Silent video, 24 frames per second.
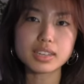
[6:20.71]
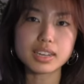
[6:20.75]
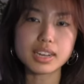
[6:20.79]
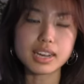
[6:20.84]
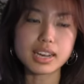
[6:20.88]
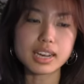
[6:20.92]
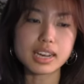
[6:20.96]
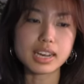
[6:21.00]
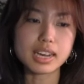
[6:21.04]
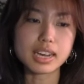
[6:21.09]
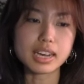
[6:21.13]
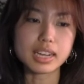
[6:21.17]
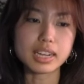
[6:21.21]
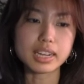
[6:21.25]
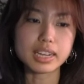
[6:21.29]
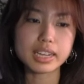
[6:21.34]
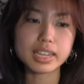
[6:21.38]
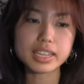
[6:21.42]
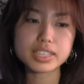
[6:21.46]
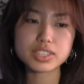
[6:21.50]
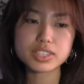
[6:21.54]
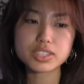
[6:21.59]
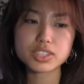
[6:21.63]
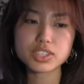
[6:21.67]

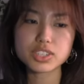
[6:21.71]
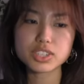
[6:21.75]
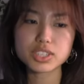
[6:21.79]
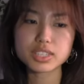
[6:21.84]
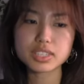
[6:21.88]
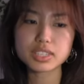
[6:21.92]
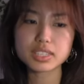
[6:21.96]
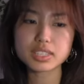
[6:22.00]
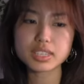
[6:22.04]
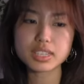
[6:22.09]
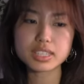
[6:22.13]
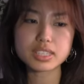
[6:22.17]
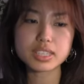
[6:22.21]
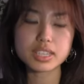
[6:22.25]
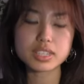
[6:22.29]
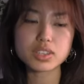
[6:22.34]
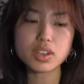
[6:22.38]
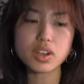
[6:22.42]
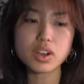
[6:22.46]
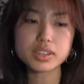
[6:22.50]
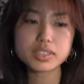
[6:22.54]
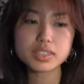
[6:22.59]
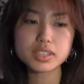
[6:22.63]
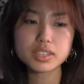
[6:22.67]
It says
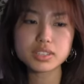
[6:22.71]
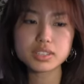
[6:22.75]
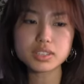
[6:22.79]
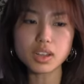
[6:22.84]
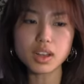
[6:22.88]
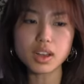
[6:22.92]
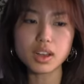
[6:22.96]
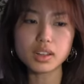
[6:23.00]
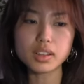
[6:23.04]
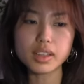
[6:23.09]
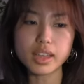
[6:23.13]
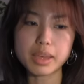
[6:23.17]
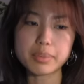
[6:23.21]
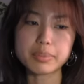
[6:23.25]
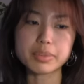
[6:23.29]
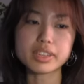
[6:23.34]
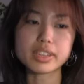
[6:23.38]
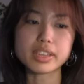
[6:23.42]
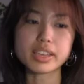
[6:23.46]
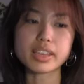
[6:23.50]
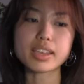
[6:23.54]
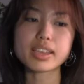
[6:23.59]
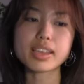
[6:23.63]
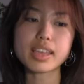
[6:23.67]
haunted doll
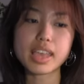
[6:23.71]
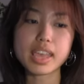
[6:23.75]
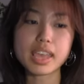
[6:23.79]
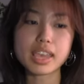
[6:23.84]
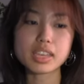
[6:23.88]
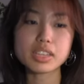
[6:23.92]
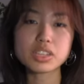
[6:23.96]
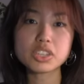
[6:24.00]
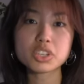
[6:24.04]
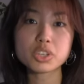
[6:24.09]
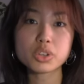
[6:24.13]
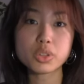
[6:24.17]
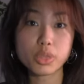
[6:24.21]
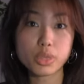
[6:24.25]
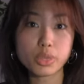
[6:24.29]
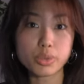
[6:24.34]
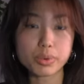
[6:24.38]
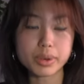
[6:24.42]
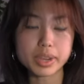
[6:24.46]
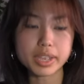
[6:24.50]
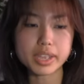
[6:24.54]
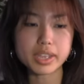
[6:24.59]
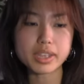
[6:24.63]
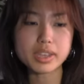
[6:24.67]
Emily, age
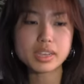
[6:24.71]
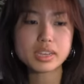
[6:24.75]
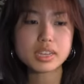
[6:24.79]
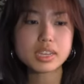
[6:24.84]
3.